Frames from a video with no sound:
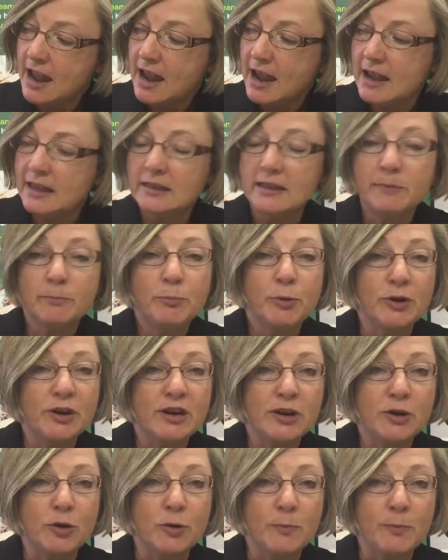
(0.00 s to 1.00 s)
and then
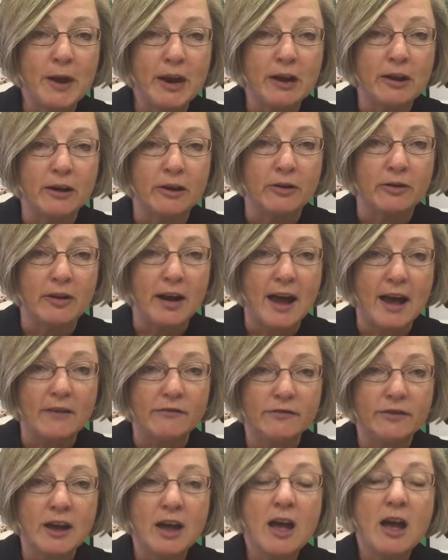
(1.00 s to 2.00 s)
putting your
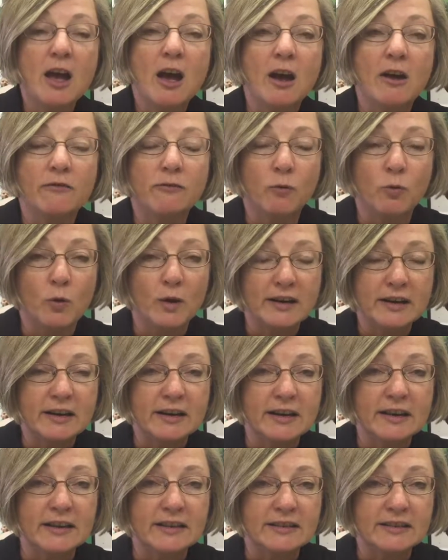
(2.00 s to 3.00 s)
paragraph of what it
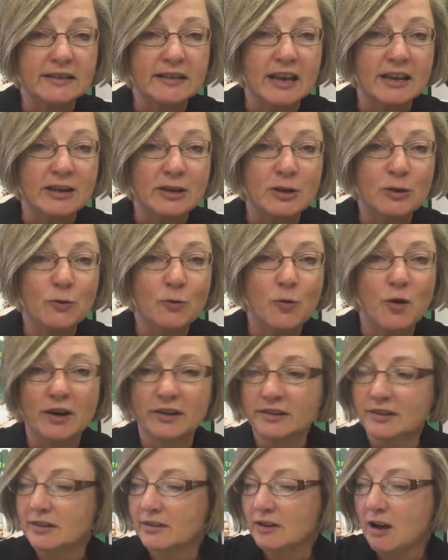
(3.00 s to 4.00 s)
is that you
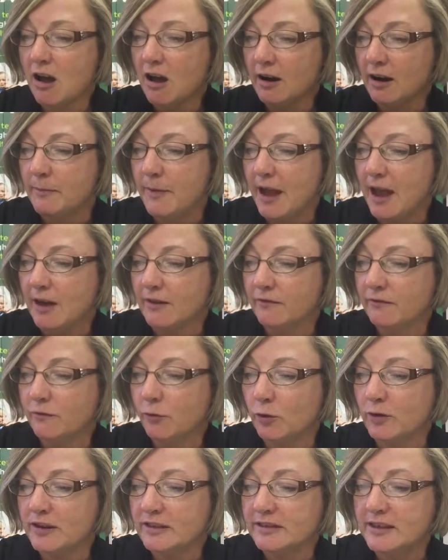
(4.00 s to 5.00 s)
want to talk about.
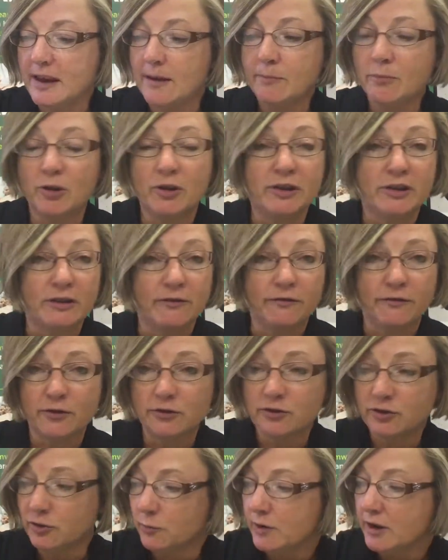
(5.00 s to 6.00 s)
For example, on the
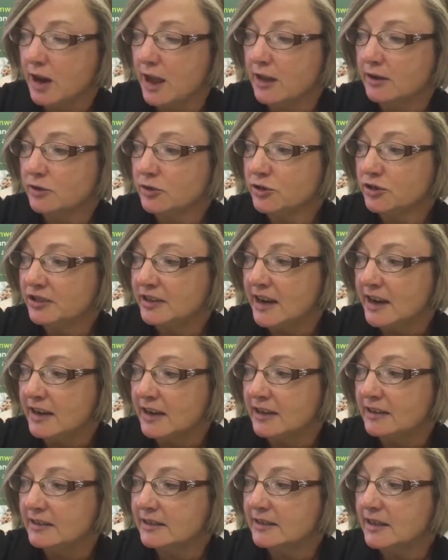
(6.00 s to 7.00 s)
first one,
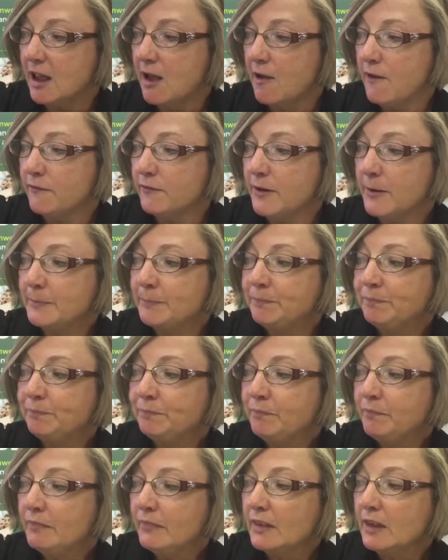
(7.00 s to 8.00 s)
understanding self,
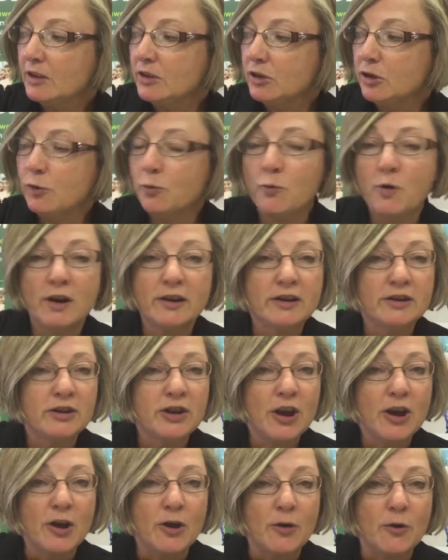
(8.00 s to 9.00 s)
we want
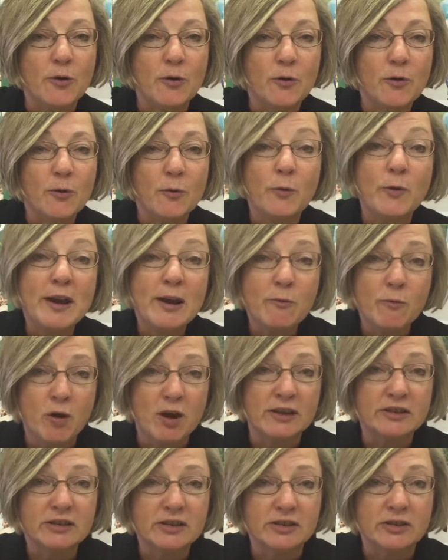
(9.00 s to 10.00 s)

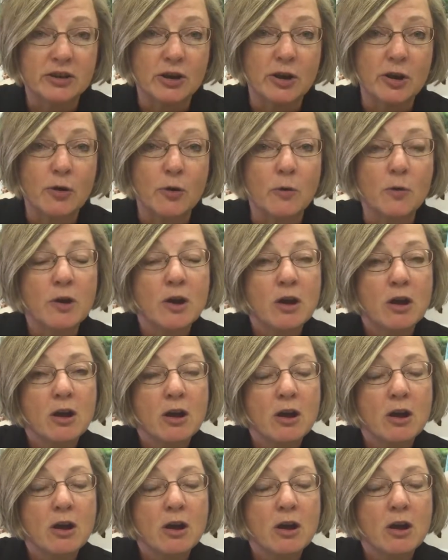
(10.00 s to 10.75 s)
to know